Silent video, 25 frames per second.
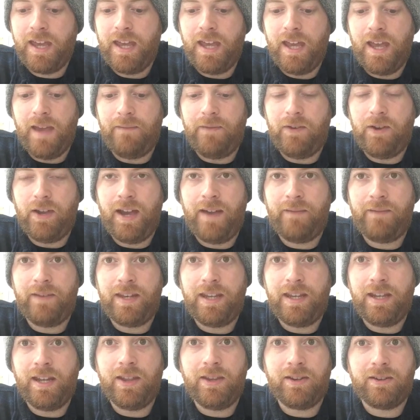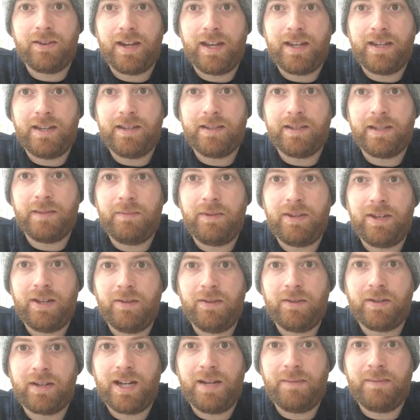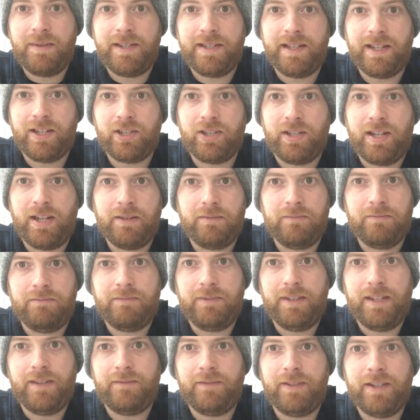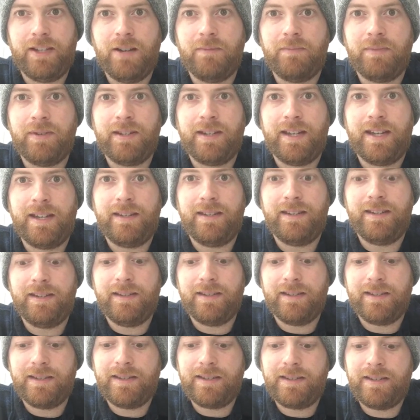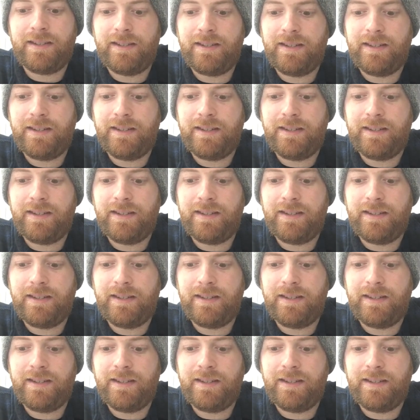If you have any other ideas, let me know in the comment section. I'm definitely open to ideas.